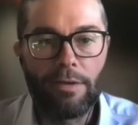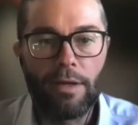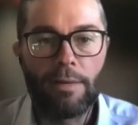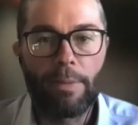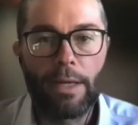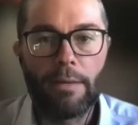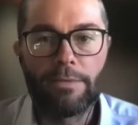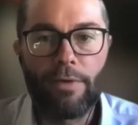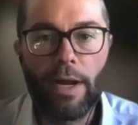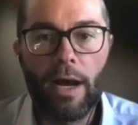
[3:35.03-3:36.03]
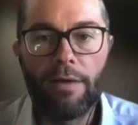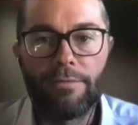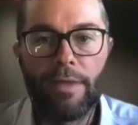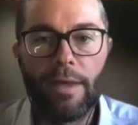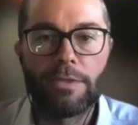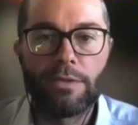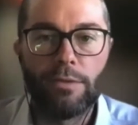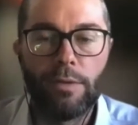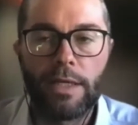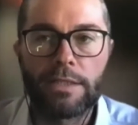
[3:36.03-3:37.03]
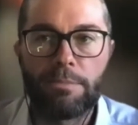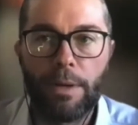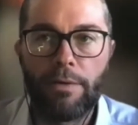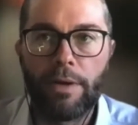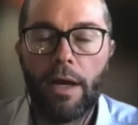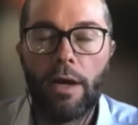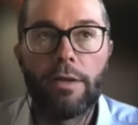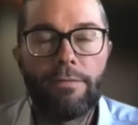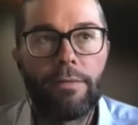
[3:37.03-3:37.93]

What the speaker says: that it becomes very hard for them to experience,